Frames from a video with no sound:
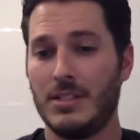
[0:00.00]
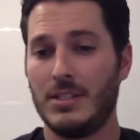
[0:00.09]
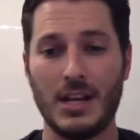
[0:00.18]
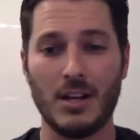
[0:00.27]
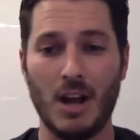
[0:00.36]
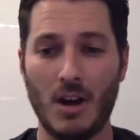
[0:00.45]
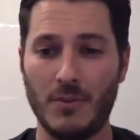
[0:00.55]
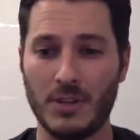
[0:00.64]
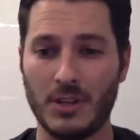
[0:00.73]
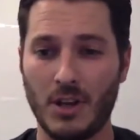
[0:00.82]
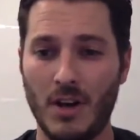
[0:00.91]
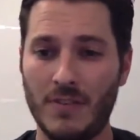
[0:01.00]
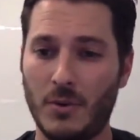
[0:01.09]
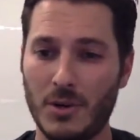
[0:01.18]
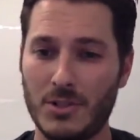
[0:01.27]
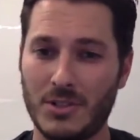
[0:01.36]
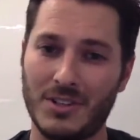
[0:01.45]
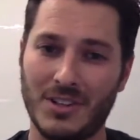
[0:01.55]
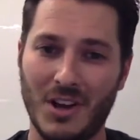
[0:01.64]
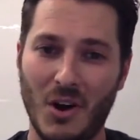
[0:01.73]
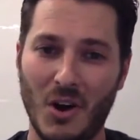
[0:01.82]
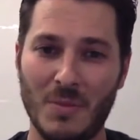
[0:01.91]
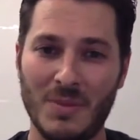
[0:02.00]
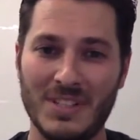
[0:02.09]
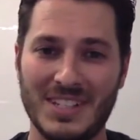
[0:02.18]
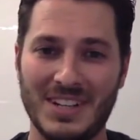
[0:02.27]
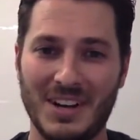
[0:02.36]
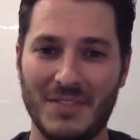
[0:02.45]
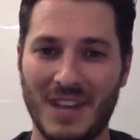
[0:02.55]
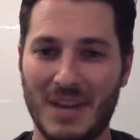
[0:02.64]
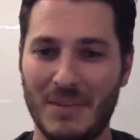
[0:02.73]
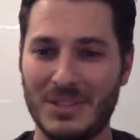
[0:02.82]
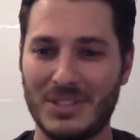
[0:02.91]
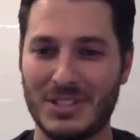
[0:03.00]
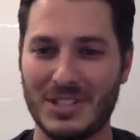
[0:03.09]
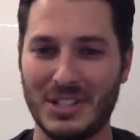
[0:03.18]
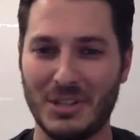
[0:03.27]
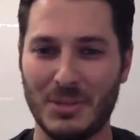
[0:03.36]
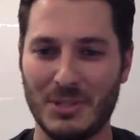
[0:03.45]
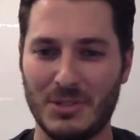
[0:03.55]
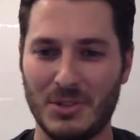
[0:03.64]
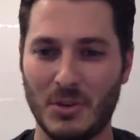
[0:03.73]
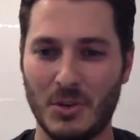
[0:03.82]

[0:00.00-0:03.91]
taken off for the golf course or to go home and see our families just a little bit sooner,